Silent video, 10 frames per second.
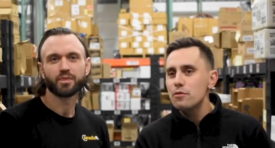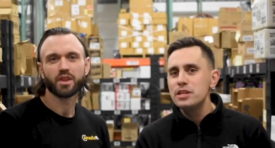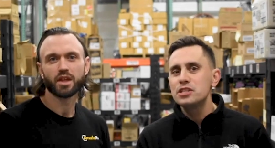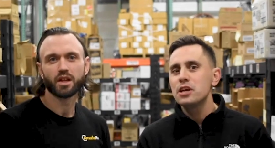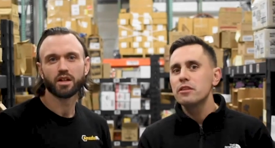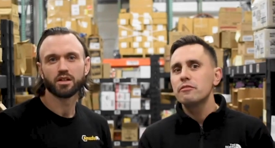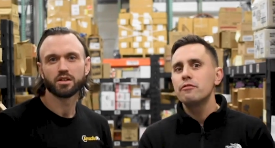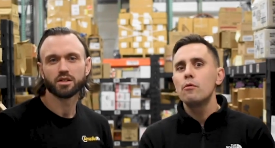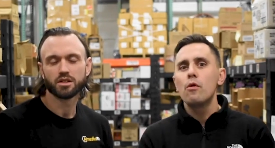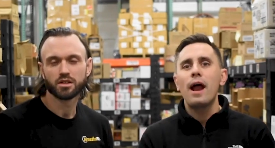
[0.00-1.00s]
Speaker 1: known each other
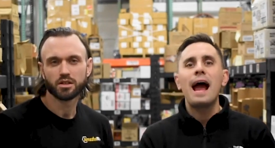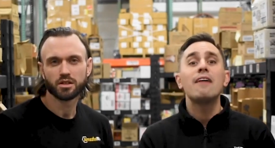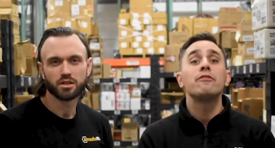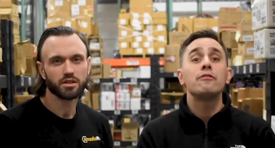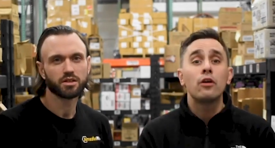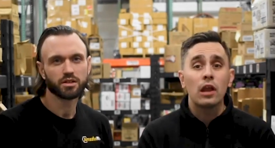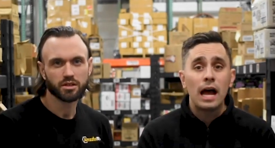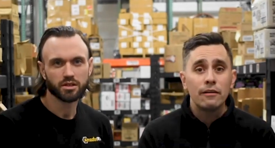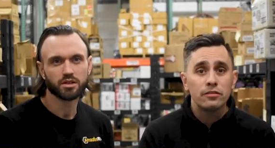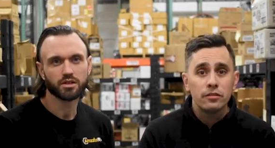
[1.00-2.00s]
for half of our
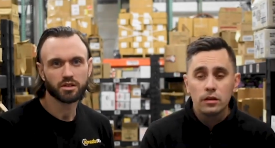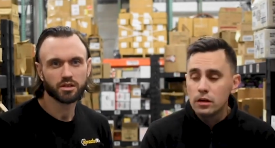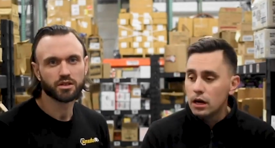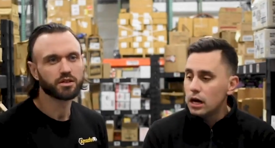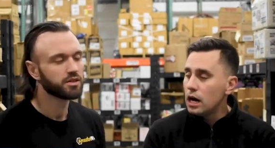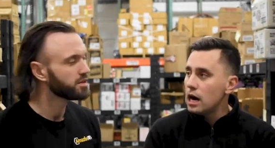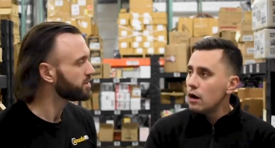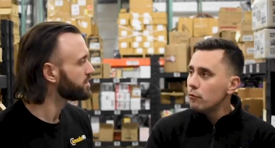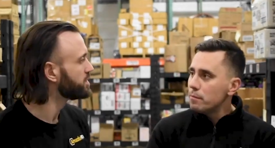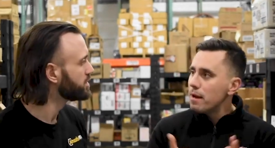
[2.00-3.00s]
lives.
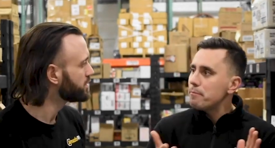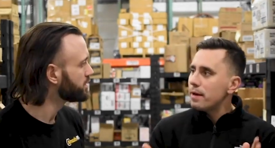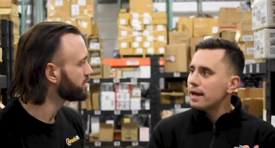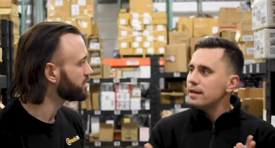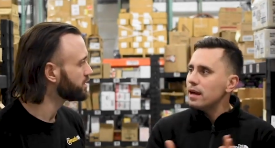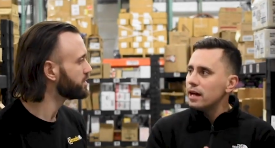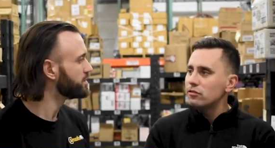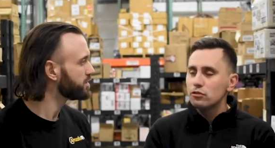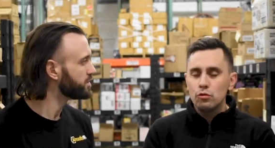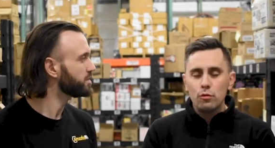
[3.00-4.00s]
Uh, we met back in
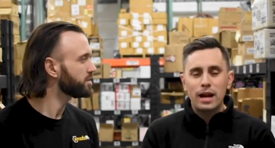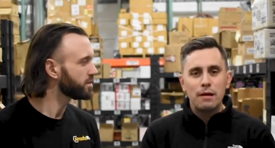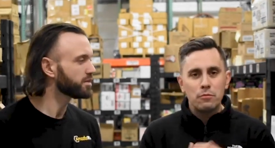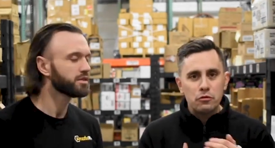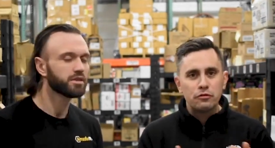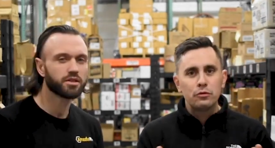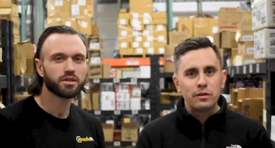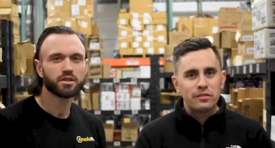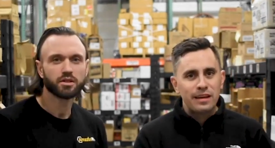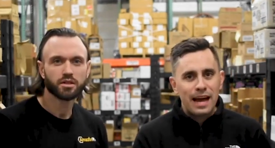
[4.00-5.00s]
high school when I moved
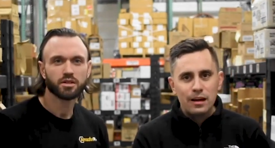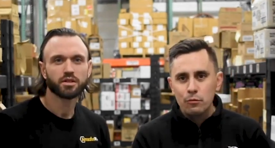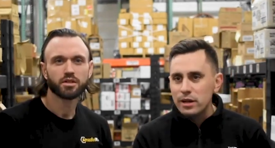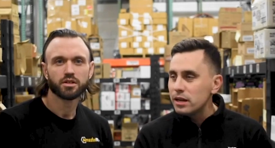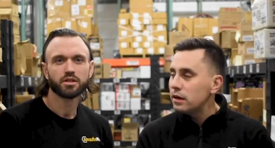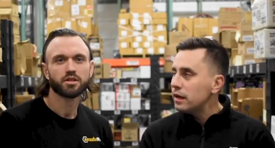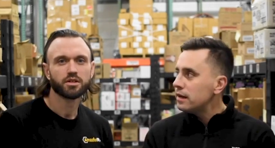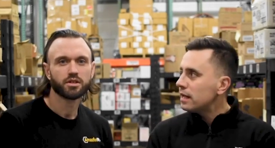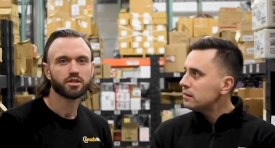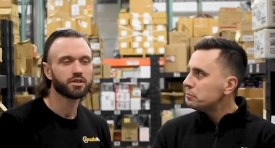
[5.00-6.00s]
to his town, and we
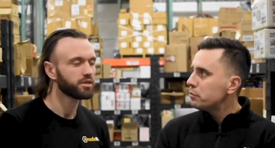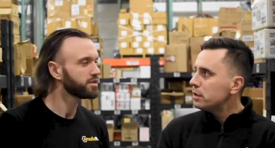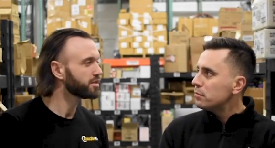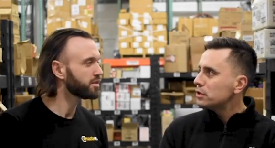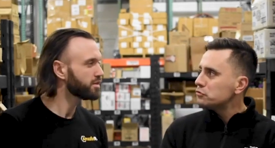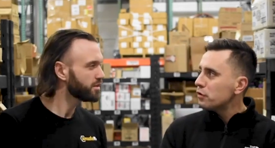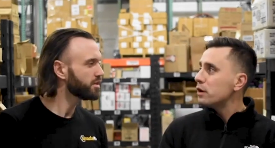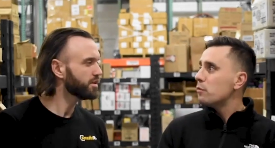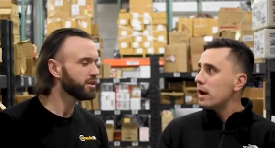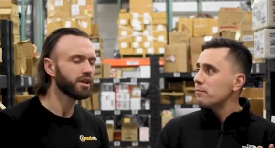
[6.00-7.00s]
connected pretty much
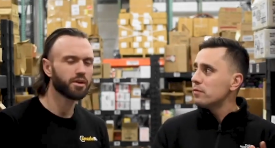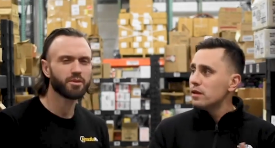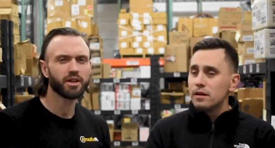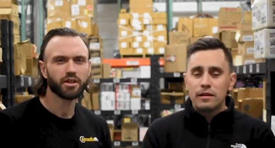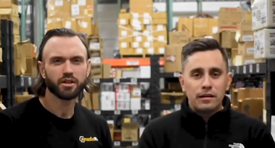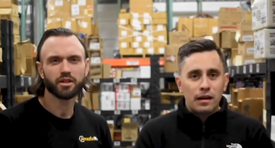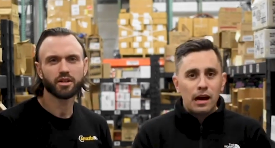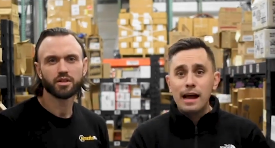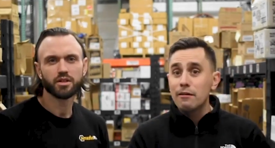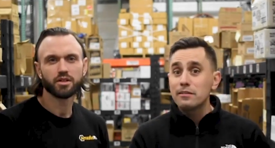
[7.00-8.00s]
right away. Mm.
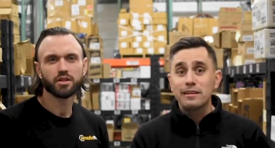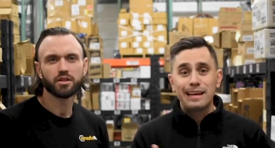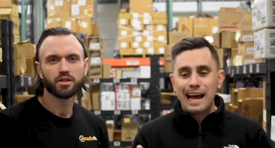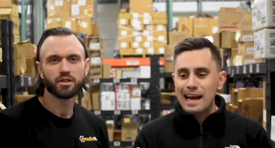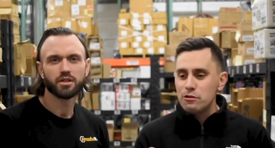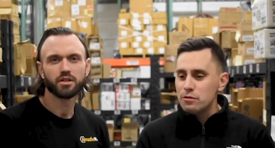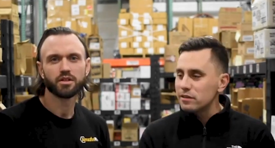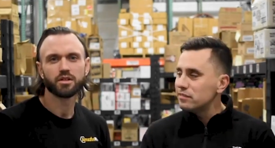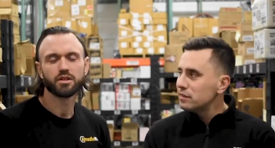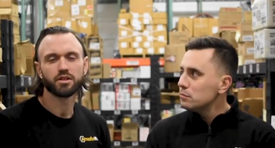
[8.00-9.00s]
Eric's a guy who
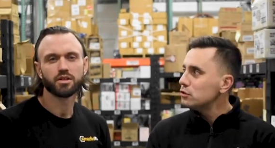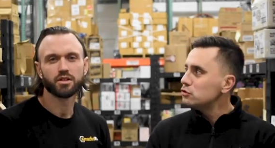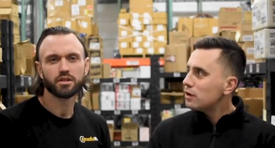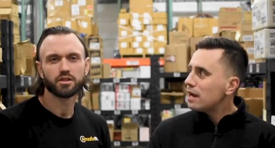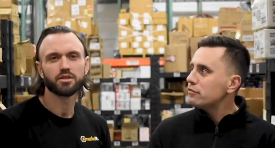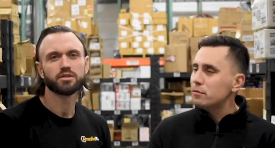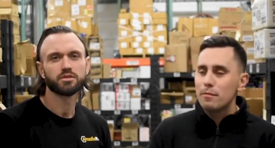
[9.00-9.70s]
has similar drive to